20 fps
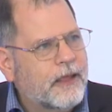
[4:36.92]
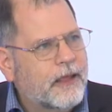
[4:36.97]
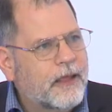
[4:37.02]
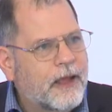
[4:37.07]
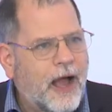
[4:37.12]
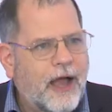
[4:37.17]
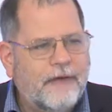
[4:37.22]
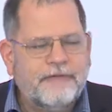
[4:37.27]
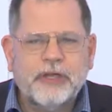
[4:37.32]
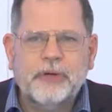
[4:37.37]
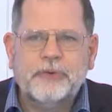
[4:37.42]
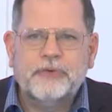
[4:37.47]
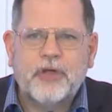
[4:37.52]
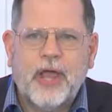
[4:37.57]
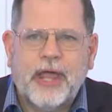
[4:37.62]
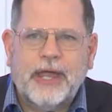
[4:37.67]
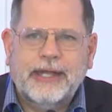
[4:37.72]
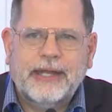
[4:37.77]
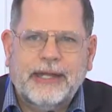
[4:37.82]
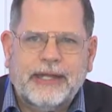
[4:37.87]
I view
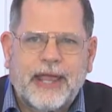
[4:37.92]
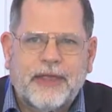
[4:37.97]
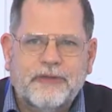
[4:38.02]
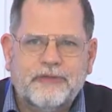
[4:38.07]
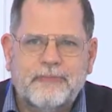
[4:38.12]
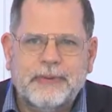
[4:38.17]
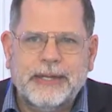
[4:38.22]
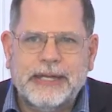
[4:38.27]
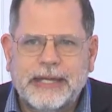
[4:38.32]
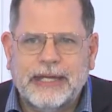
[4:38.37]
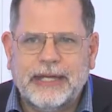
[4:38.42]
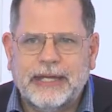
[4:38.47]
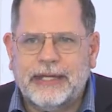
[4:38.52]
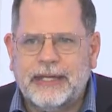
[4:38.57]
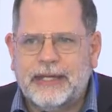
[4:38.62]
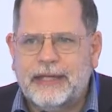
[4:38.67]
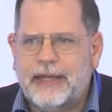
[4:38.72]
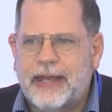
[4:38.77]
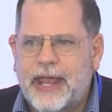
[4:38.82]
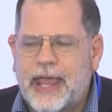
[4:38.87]
China as being
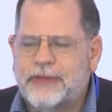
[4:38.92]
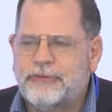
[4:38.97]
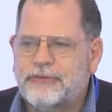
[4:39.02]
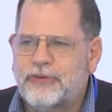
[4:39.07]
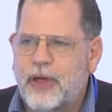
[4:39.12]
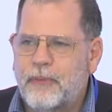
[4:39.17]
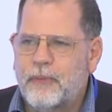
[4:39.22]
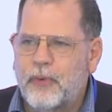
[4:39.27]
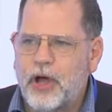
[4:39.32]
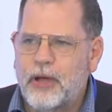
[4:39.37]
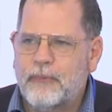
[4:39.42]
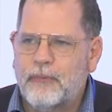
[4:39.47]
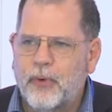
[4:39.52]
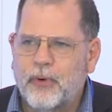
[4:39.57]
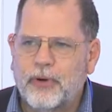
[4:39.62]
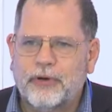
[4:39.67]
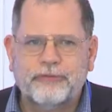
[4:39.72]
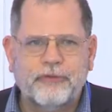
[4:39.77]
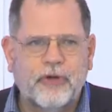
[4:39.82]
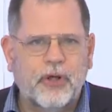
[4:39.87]
in a somewhat
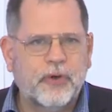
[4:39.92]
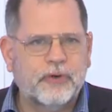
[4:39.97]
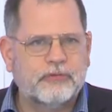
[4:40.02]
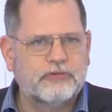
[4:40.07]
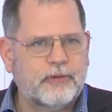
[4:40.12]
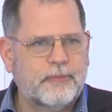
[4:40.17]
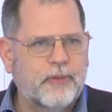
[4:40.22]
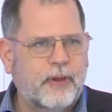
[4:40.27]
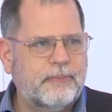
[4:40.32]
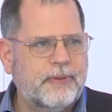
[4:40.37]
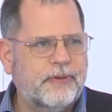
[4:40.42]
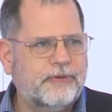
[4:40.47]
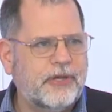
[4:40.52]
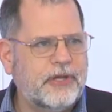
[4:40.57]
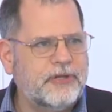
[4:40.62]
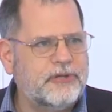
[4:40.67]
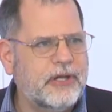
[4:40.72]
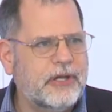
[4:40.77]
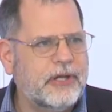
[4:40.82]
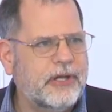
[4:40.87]
more vulnerable
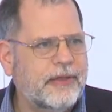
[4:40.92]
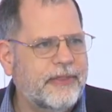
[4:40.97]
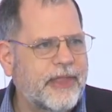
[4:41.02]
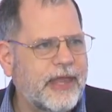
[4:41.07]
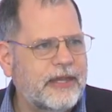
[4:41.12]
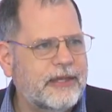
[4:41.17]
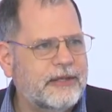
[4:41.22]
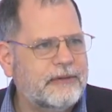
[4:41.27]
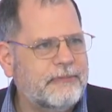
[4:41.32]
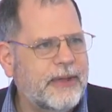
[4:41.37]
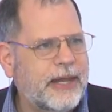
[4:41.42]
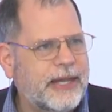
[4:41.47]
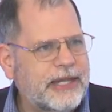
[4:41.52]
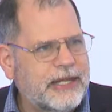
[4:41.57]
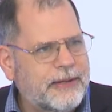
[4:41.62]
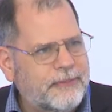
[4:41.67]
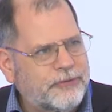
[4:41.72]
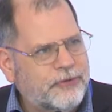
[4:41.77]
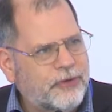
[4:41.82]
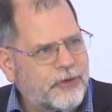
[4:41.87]
position than
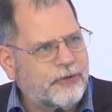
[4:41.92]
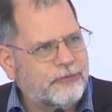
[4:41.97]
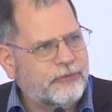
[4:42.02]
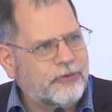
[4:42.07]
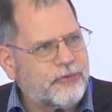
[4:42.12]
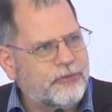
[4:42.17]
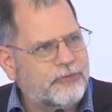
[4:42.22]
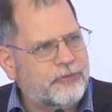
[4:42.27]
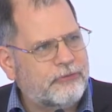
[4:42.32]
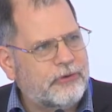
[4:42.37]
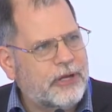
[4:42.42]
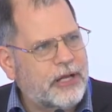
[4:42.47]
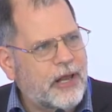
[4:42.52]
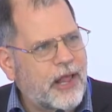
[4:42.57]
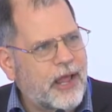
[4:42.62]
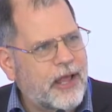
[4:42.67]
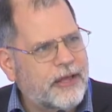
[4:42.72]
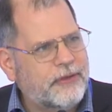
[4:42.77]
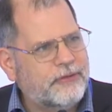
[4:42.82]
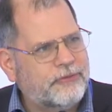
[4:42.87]
many observers
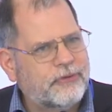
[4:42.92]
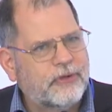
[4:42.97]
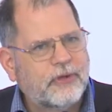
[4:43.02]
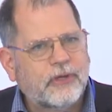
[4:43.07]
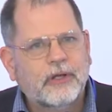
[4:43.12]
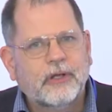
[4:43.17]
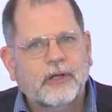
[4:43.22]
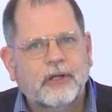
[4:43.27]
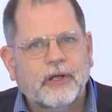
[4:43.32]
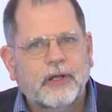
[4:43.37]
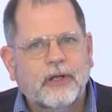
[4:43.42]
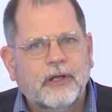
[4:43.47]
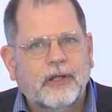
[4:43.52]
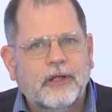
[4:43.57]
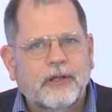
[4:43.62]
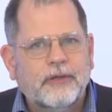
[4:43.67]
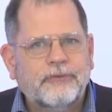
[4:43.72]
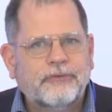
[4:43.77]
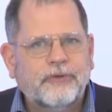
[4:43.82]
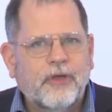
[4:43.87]
realize.
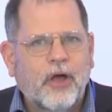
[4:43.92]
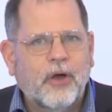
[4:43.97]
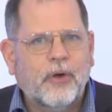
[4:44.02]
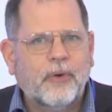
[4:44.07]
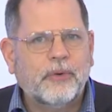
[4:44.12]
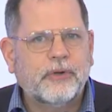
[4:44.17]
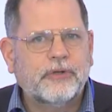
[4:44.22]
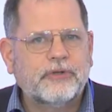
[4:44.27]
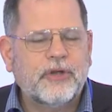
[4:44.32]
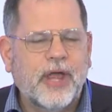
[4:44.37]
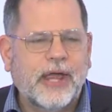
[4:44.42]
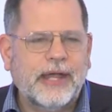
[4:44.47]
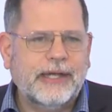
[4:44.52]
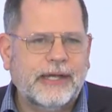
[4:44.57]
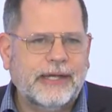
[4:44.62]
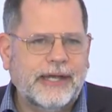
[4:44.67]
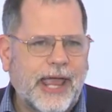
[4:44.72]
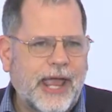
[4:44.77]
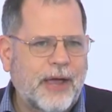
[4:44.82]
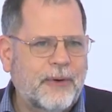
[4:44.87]
So
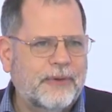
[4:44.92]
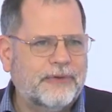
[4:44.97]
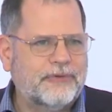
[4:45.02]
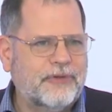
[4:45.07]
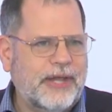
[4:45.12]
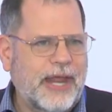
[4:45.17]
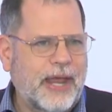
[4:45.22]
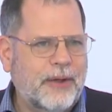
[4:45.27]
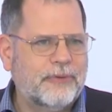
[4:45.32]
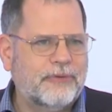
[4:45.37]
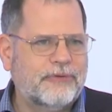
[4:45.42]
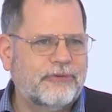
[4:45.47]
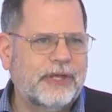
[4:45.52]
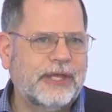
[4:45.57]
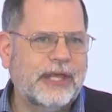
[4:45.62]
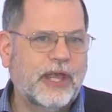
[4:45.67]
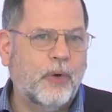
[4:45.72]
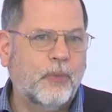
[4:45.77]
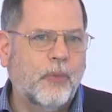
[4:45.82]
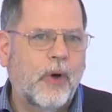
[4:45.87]
China now is
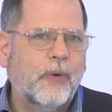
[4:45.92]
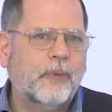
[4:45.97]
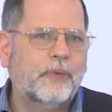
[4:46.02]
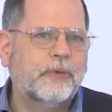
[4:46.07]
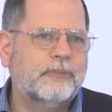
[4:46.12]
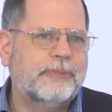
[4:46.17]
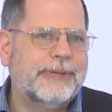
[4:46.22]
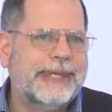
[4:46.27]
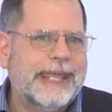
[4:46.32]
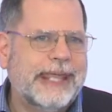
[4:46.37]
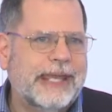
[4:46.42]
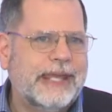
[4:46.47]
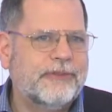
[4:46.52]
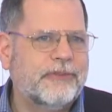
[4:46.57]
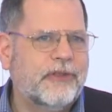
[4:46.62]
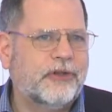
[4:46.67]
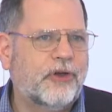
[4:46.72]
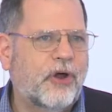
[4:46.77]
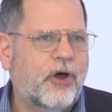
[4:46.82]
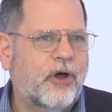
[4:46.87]
announcing it won't be hitting
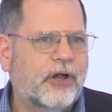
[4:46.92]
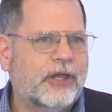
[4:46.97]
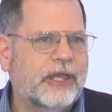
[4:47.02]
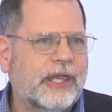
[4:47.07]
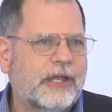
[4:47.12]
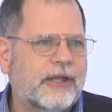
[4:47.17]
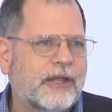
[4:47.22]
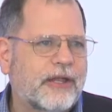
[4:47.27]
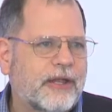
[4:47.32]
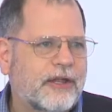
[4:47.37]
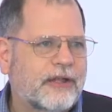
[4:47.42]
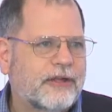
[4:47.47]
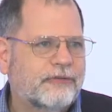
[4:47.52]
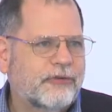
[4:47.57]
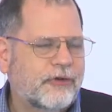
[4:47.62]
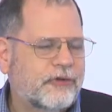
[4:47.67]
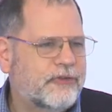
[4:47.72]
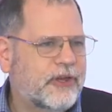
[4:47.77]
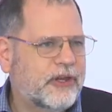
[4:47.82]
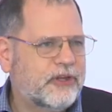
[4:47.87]
the target
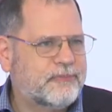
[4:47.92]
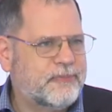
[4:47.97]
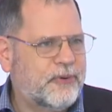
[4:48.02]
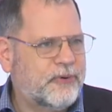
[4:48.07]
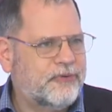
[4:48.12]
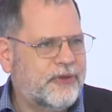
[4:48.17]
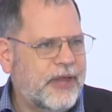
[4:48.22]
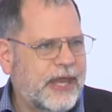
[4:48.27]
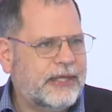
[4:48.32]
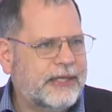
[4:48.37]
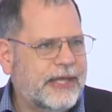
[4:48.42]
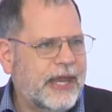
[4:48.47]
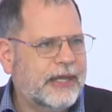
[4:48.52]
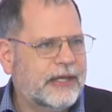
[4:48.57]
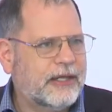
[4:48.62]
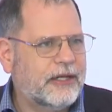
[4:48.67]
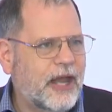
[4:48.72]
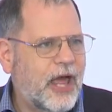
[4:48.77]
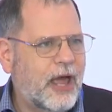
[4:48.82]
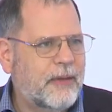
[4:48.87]
for 6%
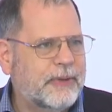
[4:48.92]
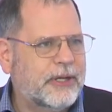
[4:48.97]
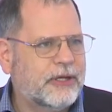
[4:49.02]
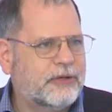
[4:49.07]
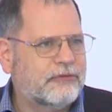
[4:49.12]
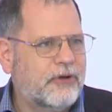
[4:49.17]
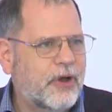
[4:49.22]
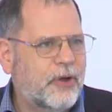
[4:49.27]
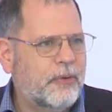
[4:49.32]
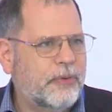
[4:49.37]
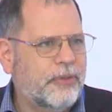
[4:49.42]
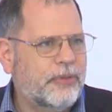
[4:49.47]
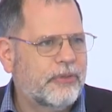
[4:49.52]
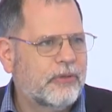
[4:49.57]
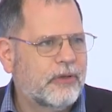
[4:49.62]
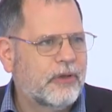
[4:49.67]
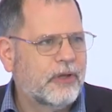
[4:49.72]
economic growth.